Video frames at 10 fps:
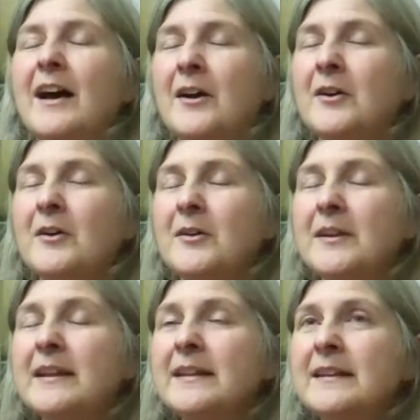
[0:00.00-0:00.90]
Oh,
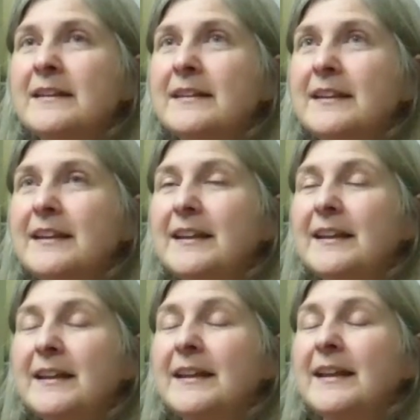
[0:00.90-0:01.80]
it
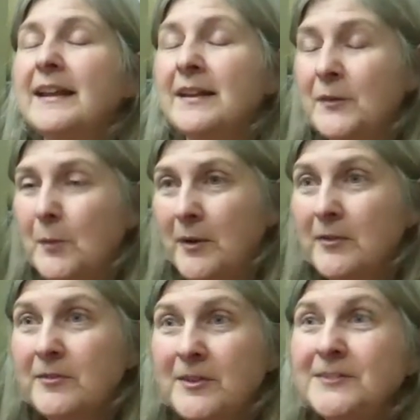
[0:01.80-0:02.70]
is
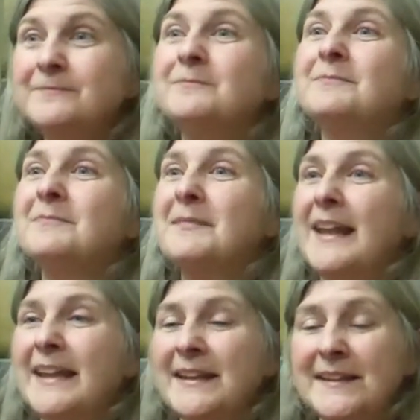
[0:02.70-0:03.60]
wonderful.
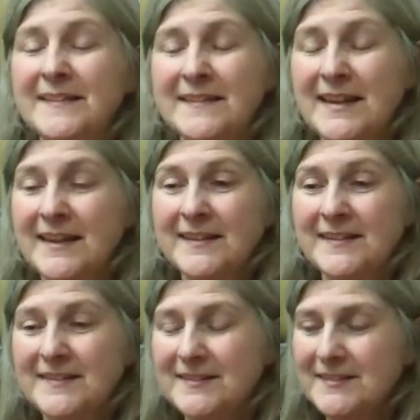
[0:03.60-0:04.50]

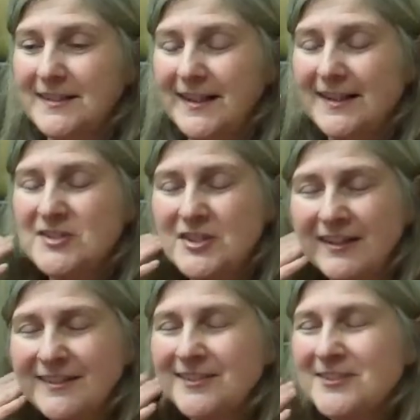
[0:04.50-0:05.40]
It's a
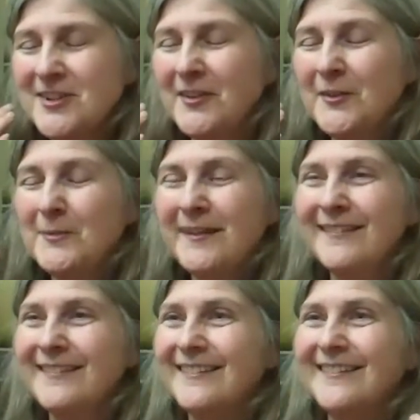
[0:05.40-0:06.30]
gentle
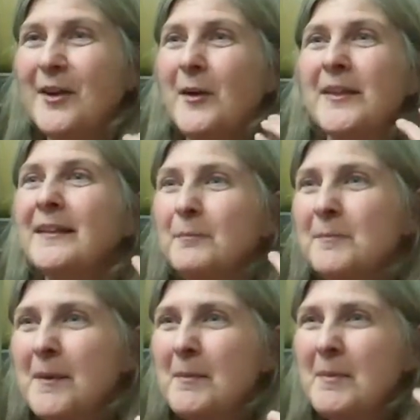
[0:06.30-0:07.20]
adjustment. So I think
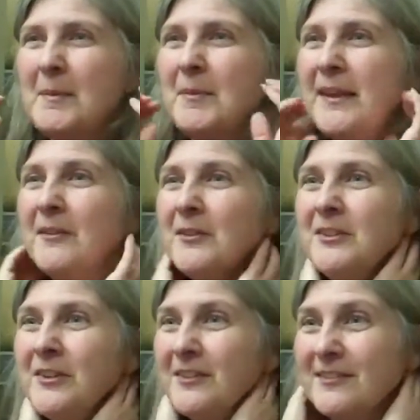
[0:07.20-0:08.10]
maybe people think when
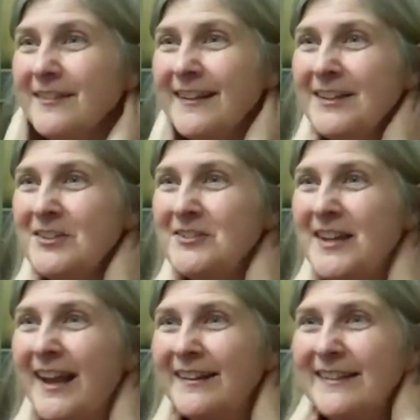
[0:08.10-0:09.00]
you're thinking your
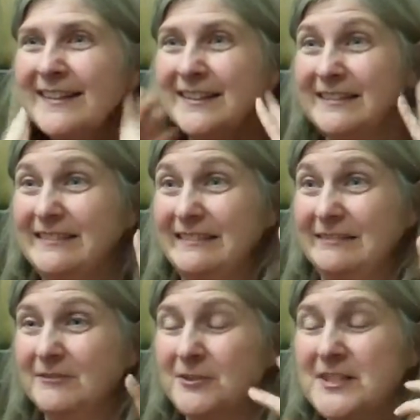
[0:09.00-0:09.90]
neck, they get
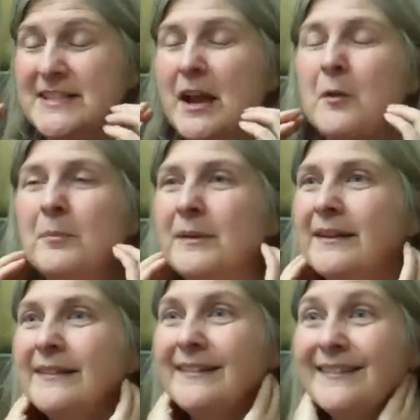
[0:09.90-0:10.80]
mm-hmm. freaked out, but
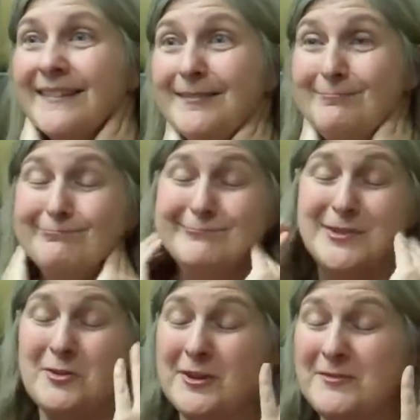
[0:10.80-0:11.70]
it is,
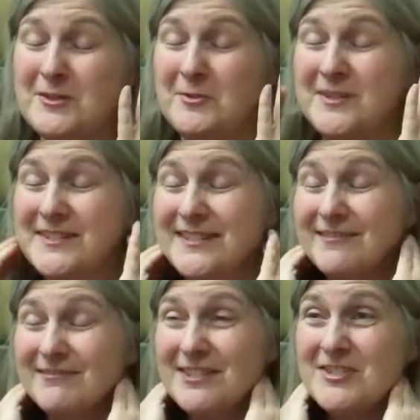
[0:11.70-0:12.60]
you don't even notice
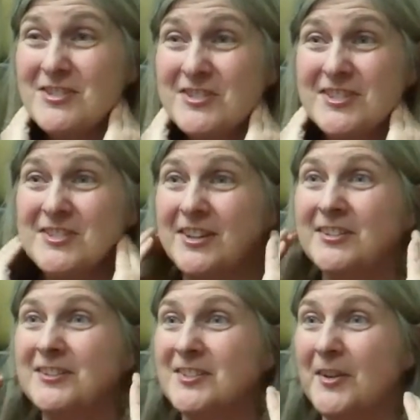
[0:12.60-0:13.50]
it. It's just a
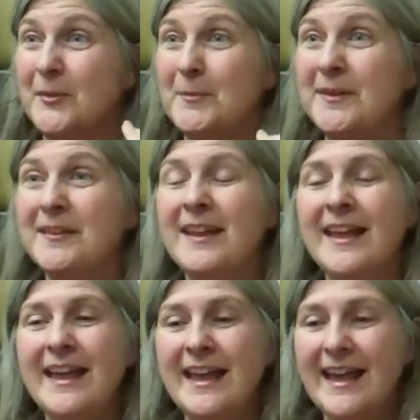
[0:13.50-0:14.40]
gentle adjustment.
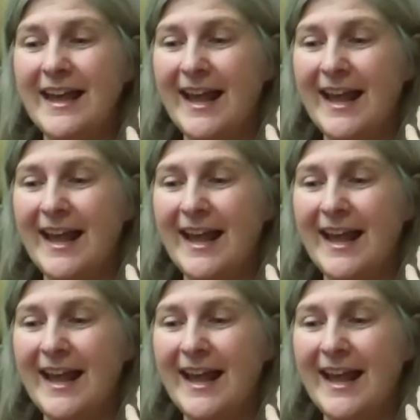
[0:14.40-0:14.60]
Mm-hmm.